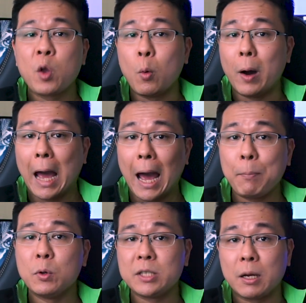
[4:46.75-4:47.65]
while
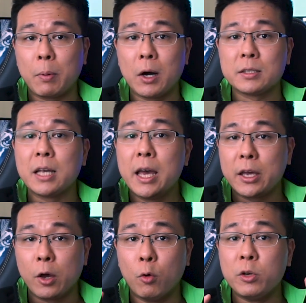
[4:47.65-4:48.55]
Apple's AirPods
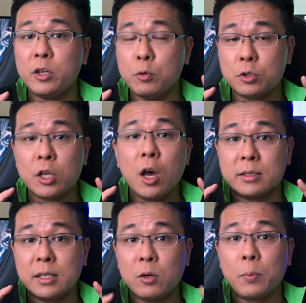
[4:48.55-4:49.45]
can only use
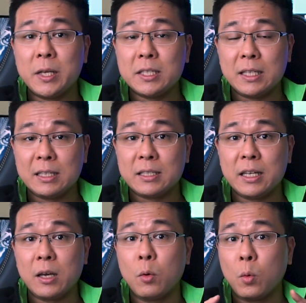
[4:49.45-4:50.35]
single-piece
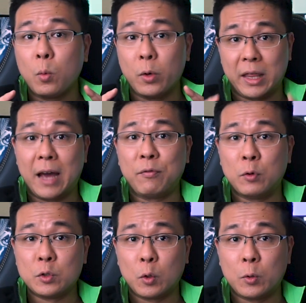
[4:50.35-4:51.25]
listening with
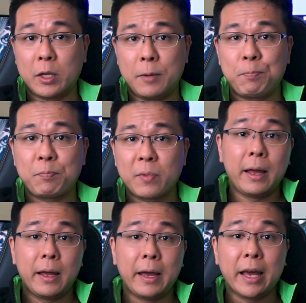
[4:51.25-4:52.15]
iPhones only.
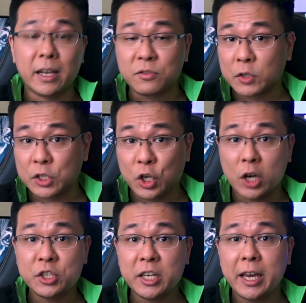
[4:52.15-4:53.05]
And as for the
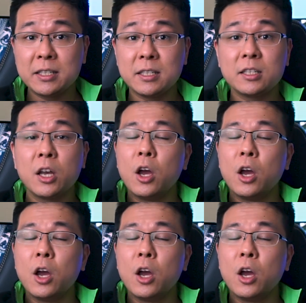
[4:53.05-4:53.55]
charging cases,